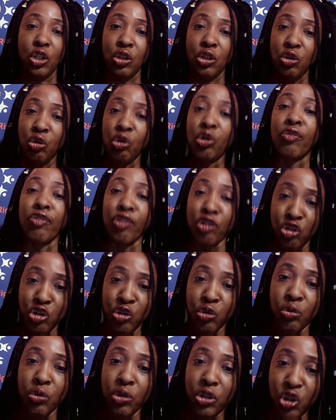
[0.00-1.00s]

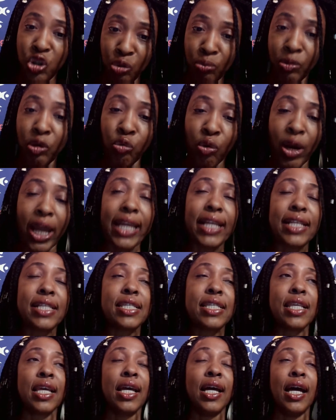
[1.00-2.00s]
universal human
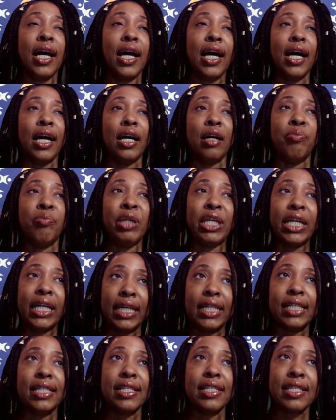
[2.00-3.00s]
rights
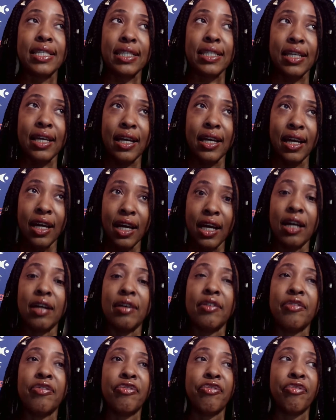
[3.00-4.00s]
because
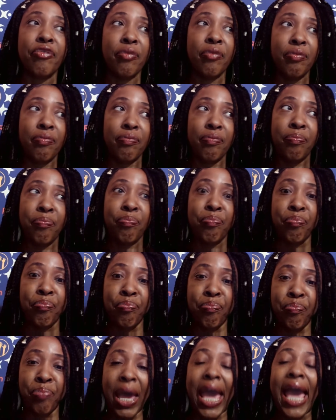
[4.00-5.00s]
of
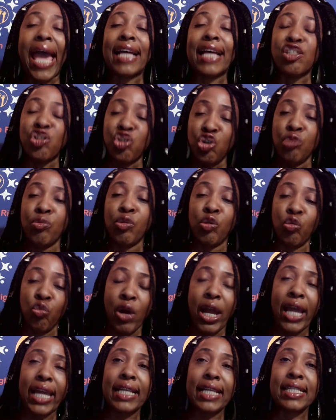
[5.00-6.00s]
past human
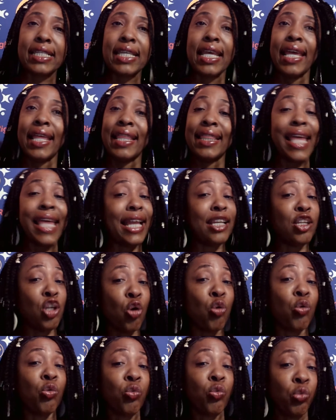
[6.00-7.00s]
rights that
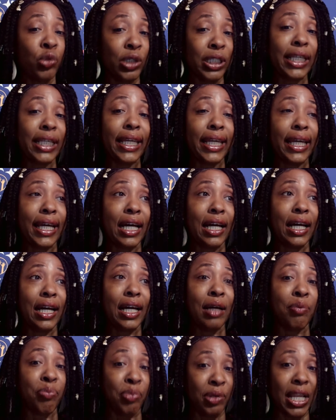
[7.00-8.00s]
don't really
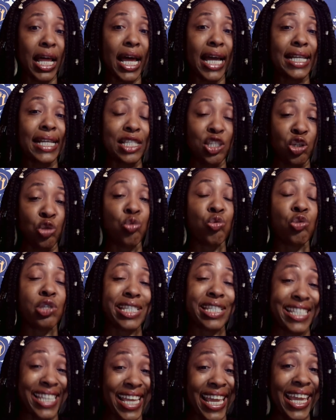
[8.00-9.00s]
apply to
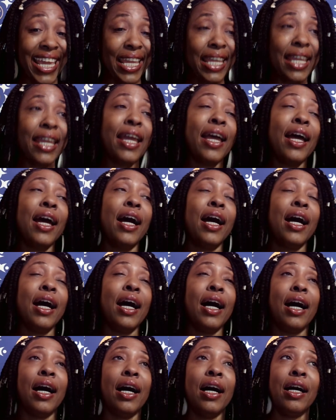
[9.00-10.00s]
today
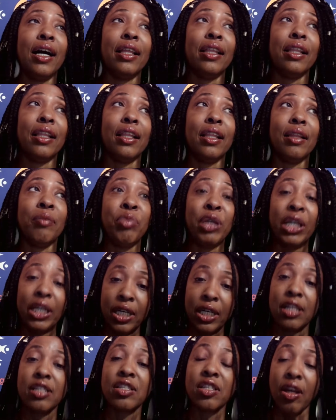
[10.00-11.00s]
uh,
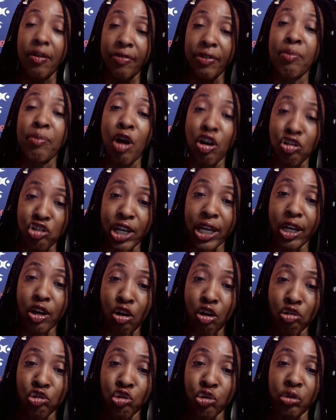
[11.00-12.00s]
because of the
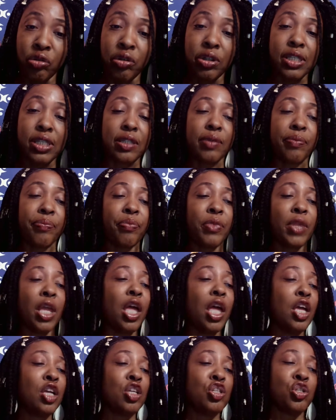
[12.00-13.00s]
multiculturalism.
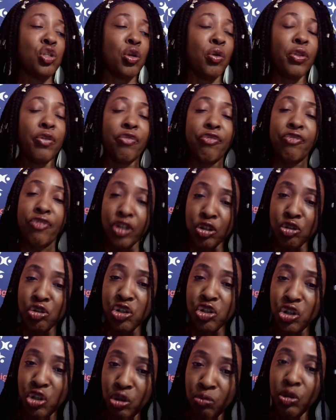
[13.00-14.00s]
So the
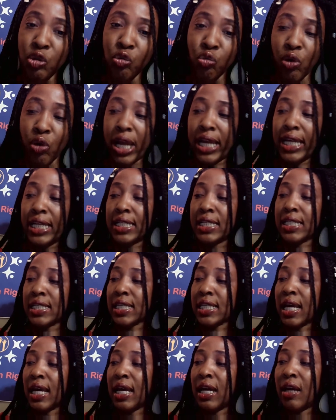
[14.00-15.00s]
first human rights,